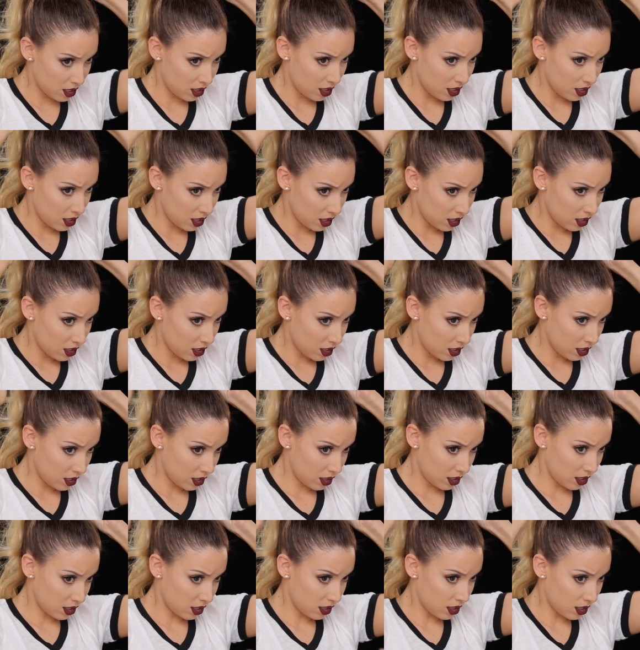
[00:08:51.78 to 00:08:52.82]

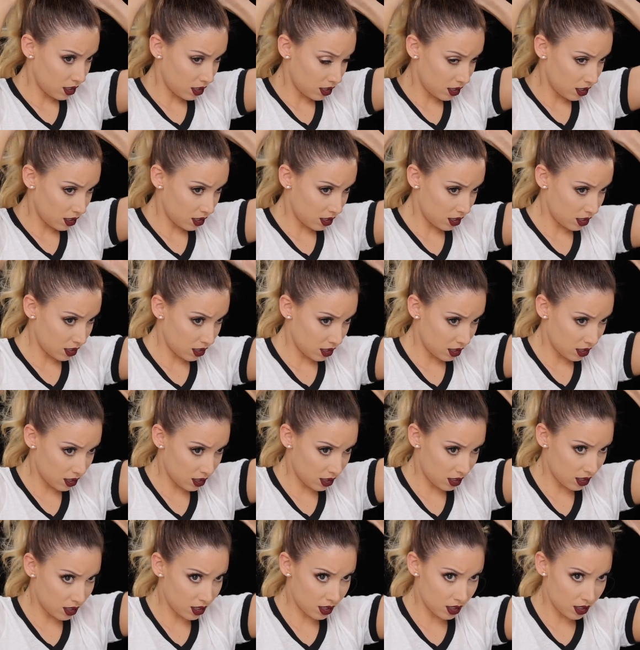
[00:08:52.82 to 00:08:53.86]

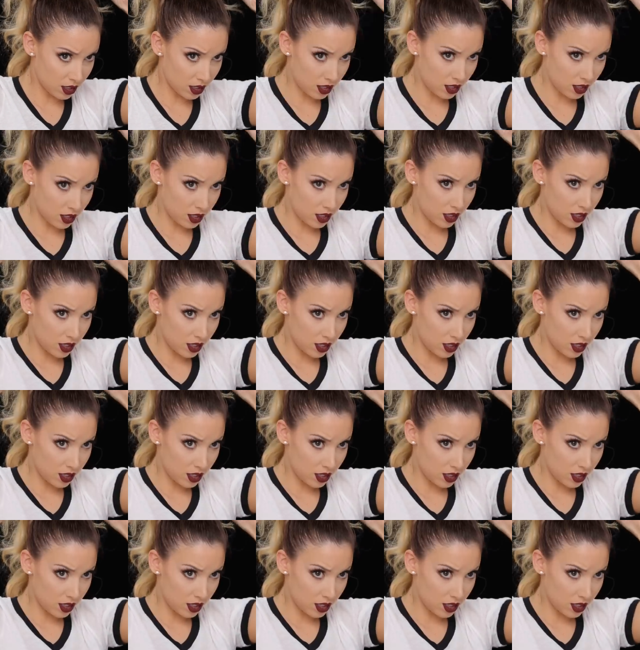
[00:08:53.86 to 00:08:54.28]
[no speech]